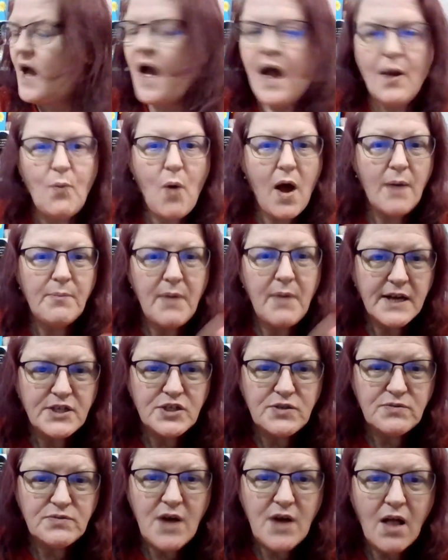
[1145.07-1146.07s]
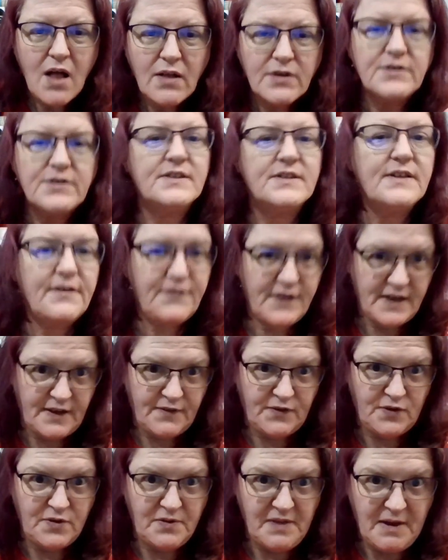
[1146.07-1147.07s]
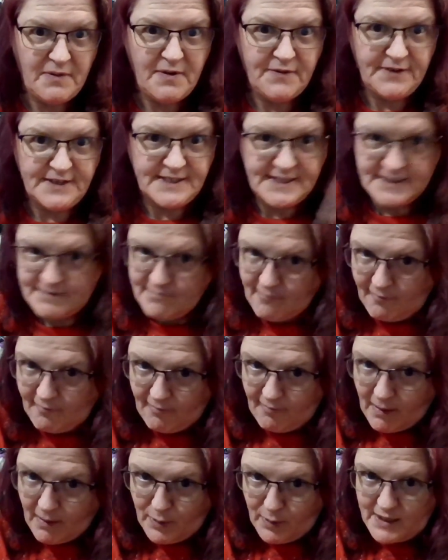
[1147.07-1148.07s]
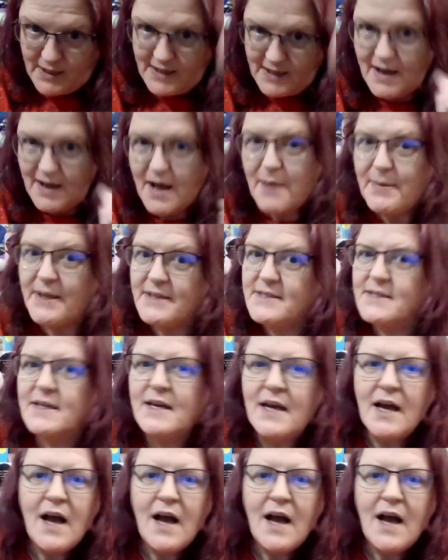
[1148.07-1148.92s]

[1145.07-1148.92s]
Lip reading: I want my $2. If any of you know that reference, put it in the comments.